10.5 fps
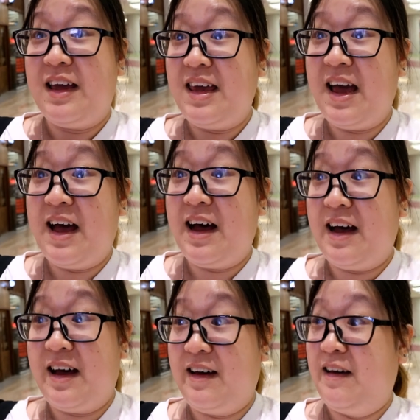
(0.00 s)
yeah
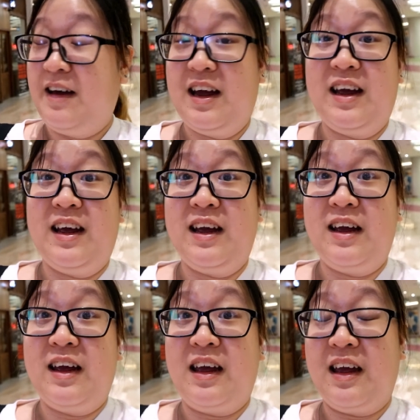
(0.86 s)

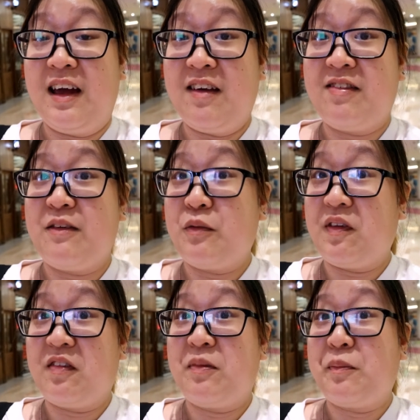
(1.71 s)
guess it will
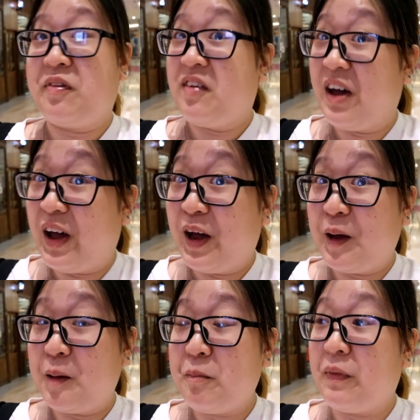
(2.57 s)
take some time,